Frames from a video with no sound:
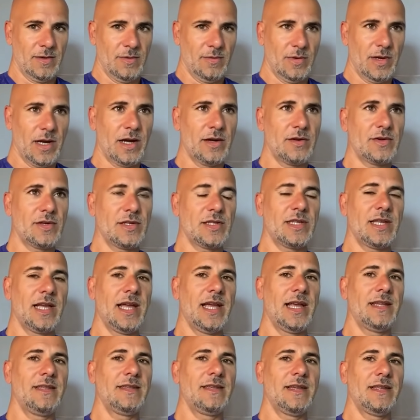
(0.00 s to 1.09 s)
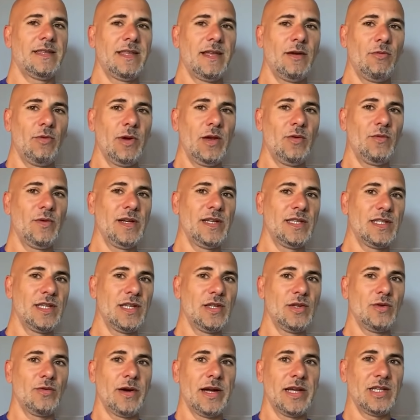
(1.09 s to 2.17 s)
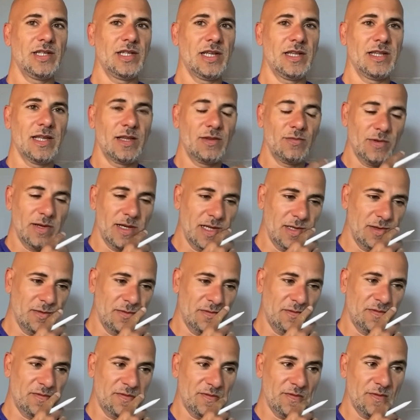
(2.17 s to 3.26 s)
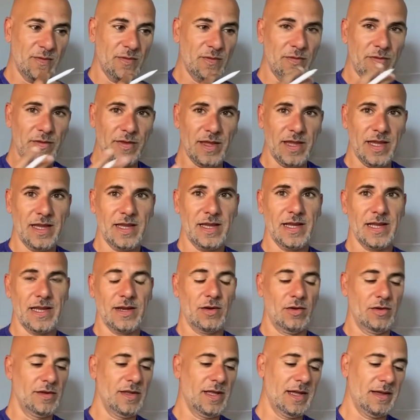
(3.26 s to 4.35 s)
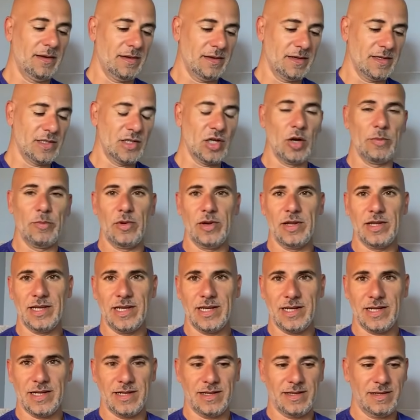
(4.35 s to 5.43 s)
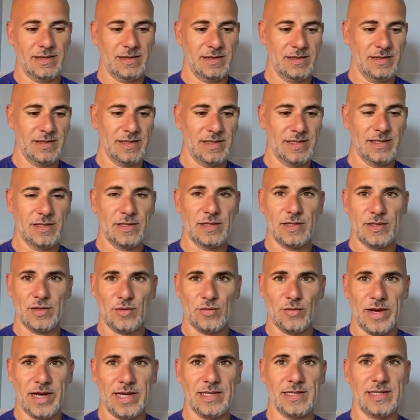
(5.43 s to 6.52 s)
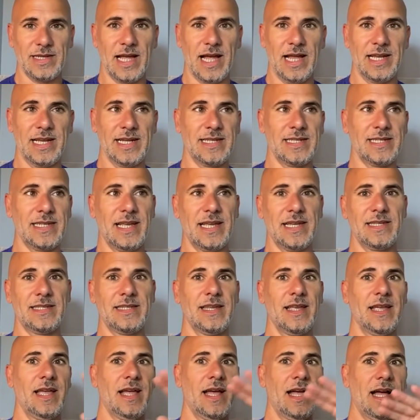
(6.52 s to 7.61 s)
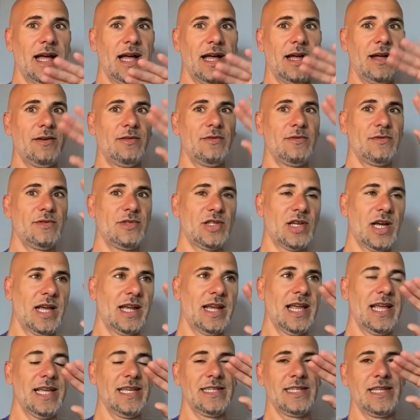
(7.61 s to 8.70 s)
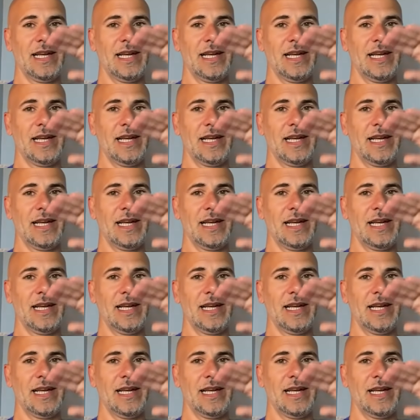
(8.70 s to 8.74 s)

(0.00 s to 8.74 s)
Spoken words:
We understand the win-win situation that we need to think, and all the geopolitical stress, alliances, how China is